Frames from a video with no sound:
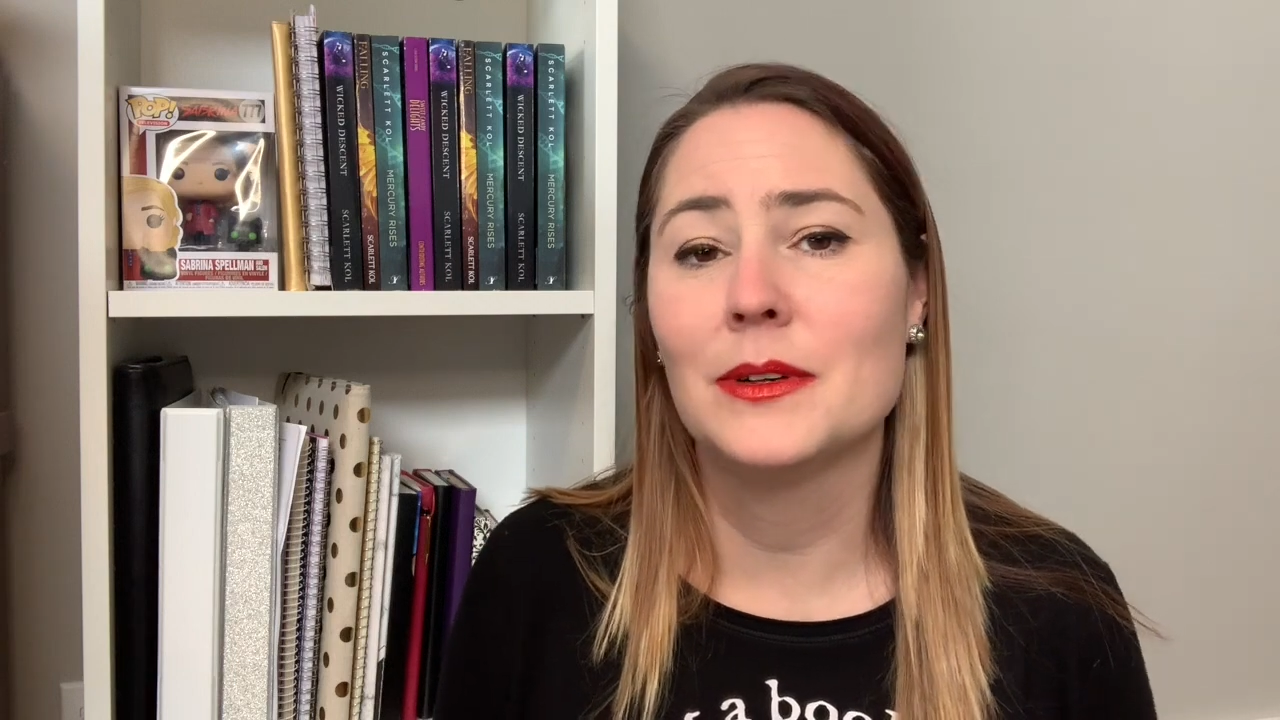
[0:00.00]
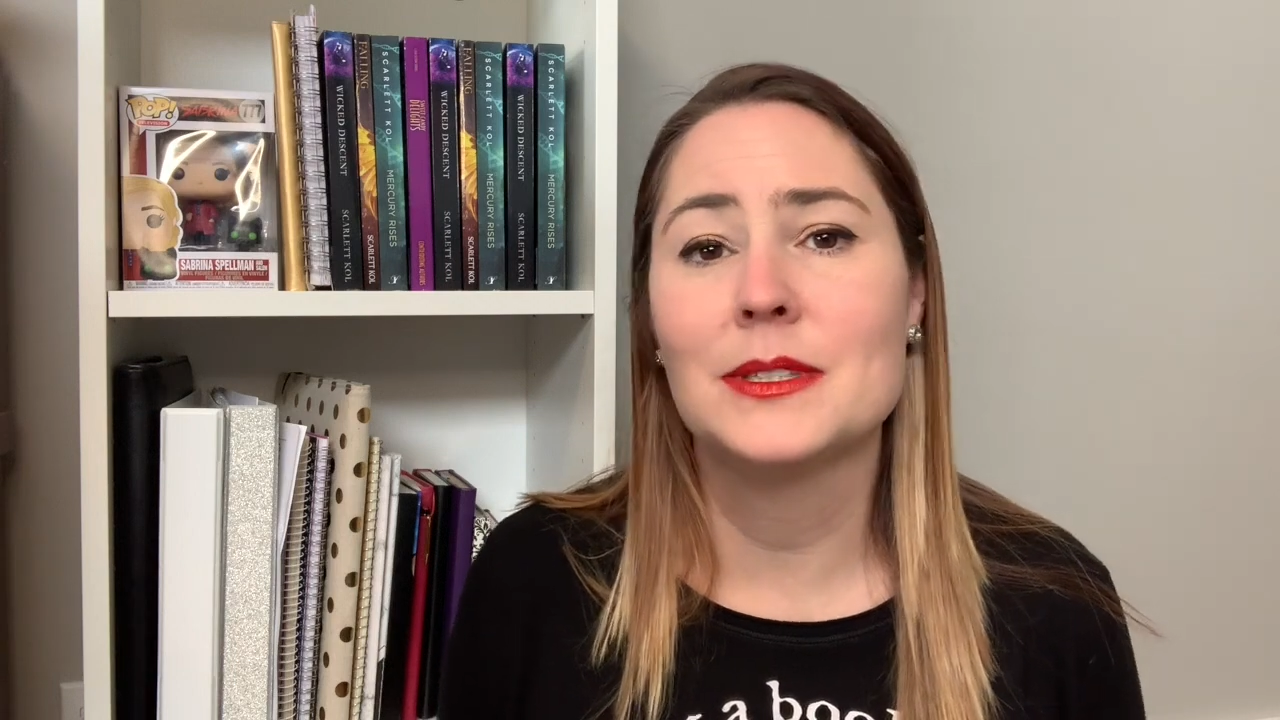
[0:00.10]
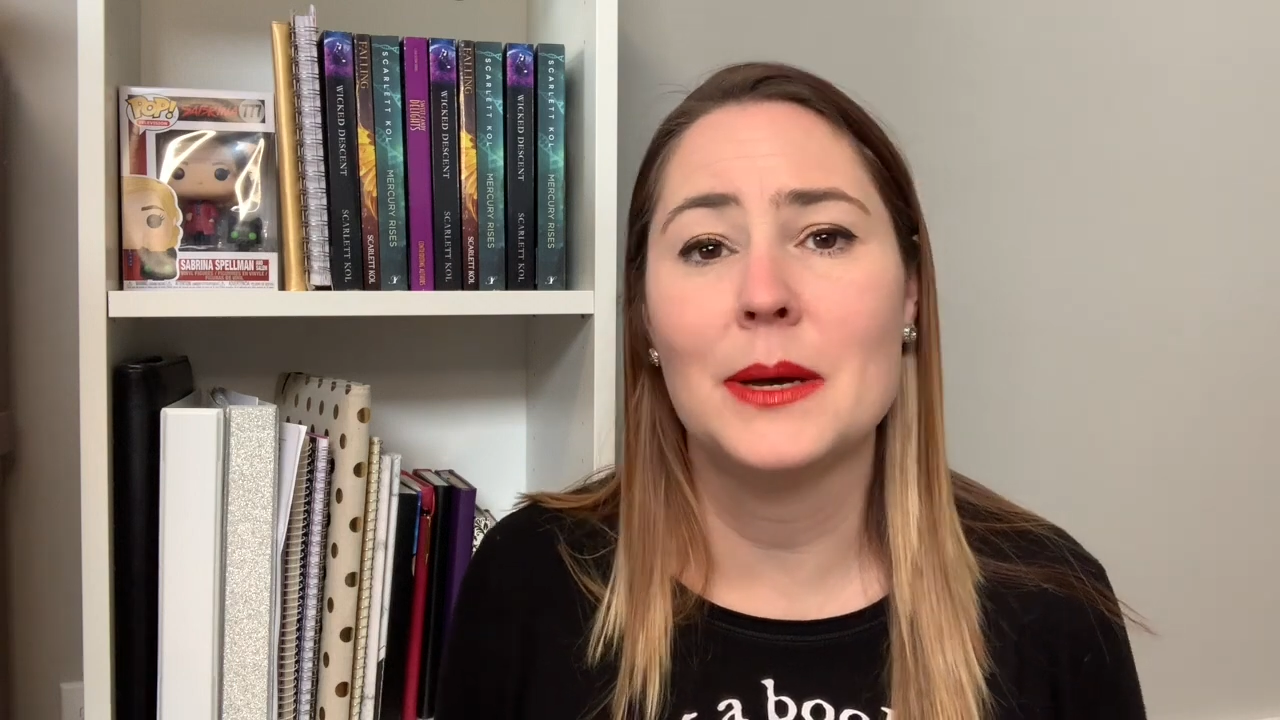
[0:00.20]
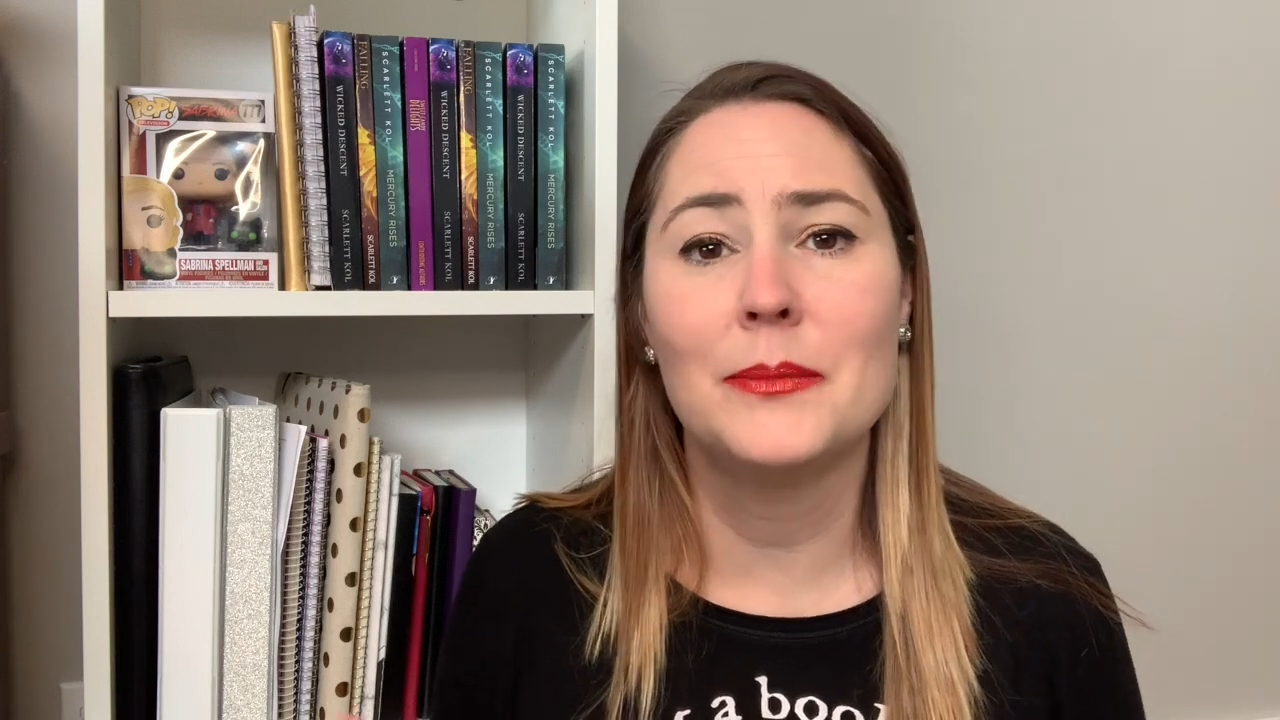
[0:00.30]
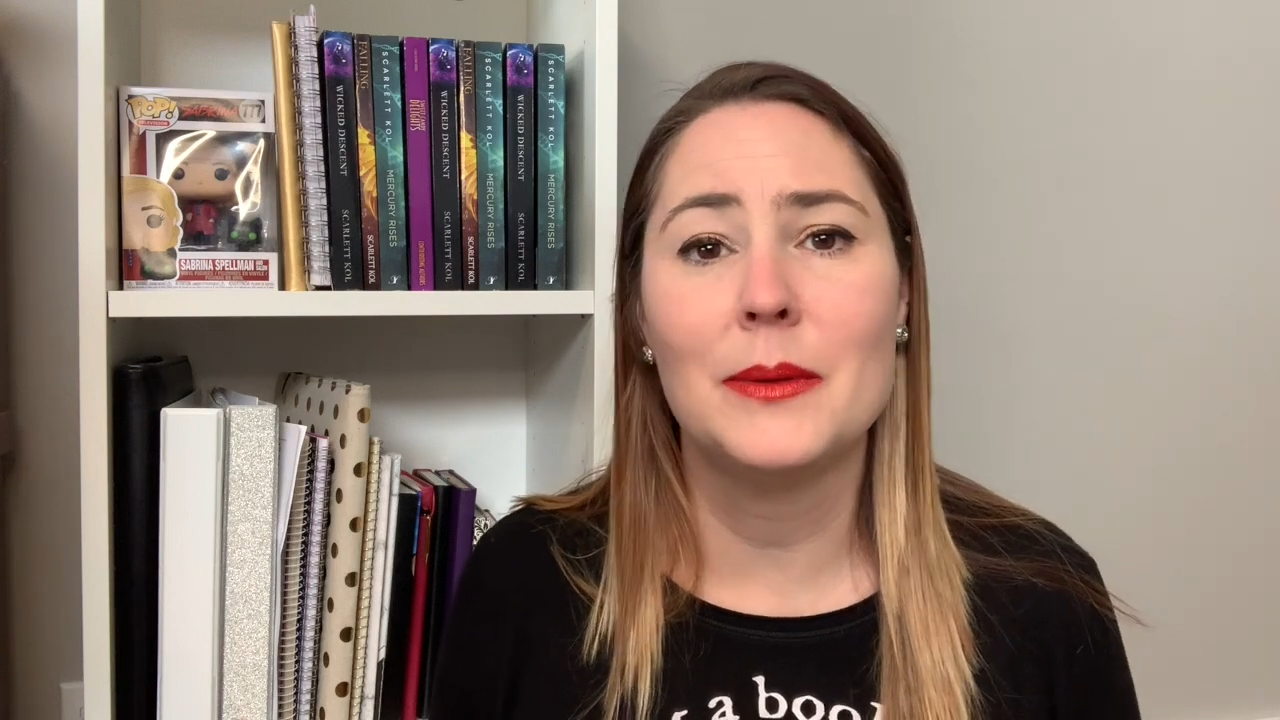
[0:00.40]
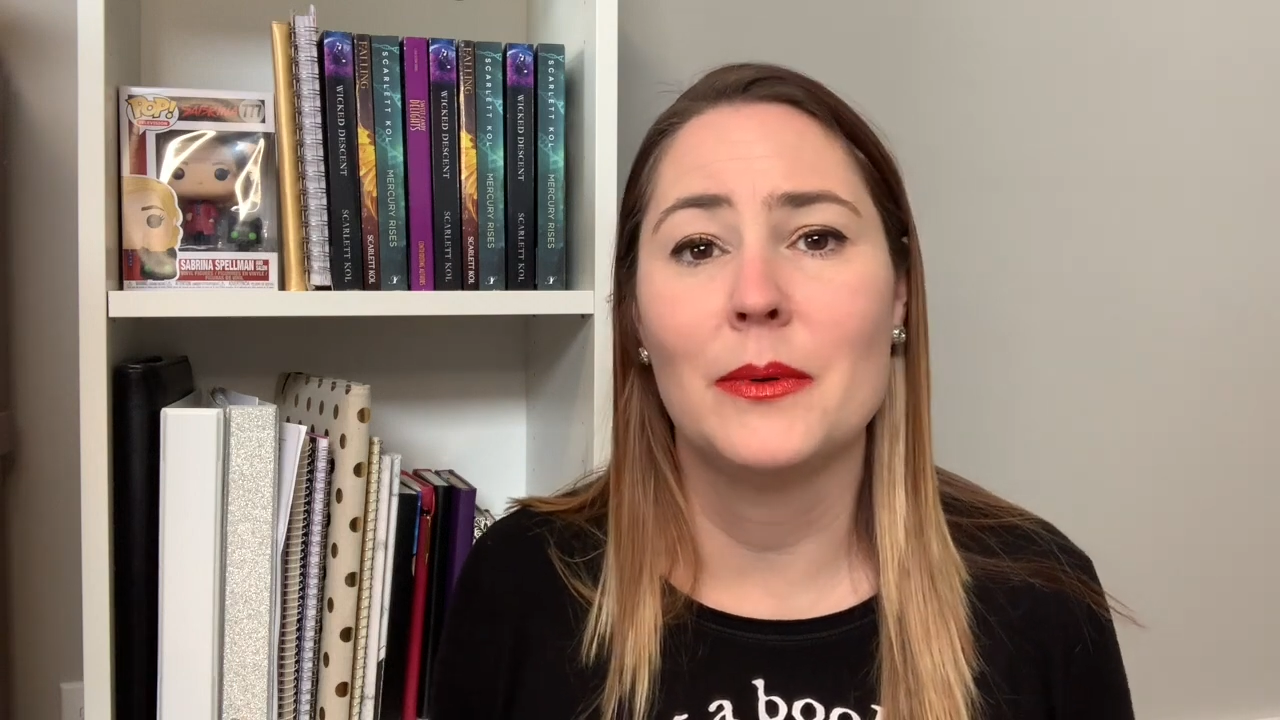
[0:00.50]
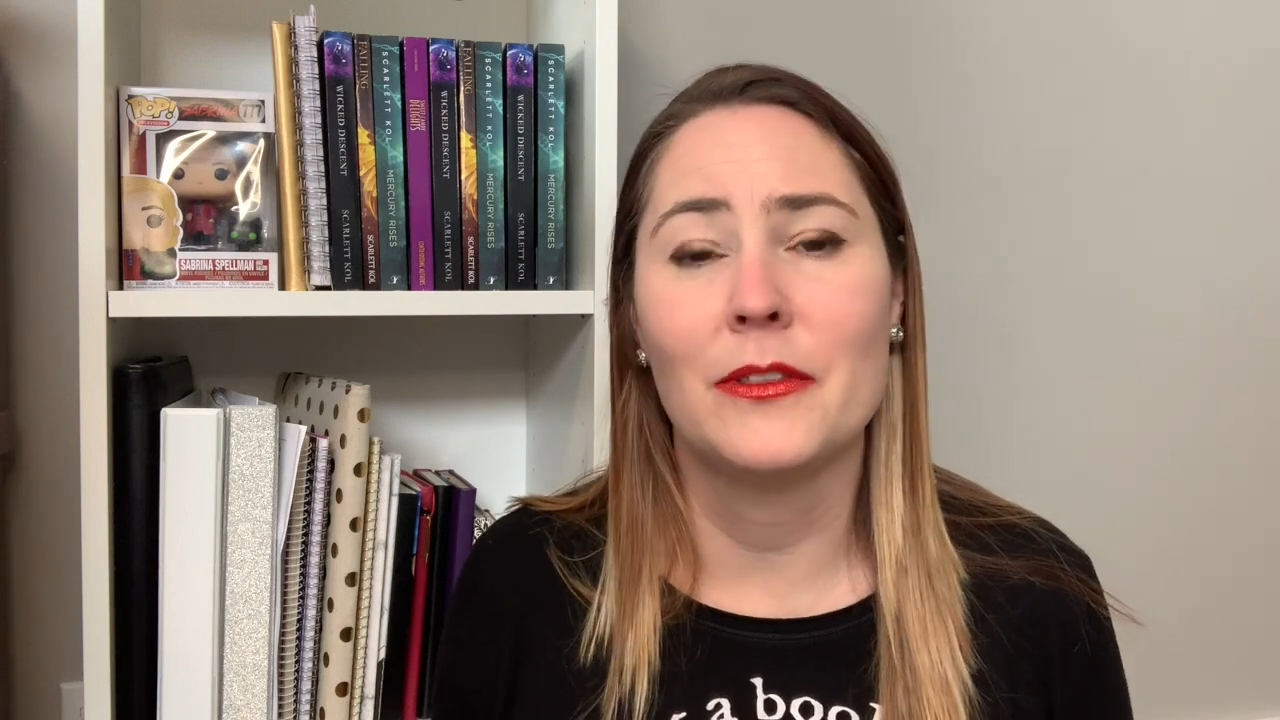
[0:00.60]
Some people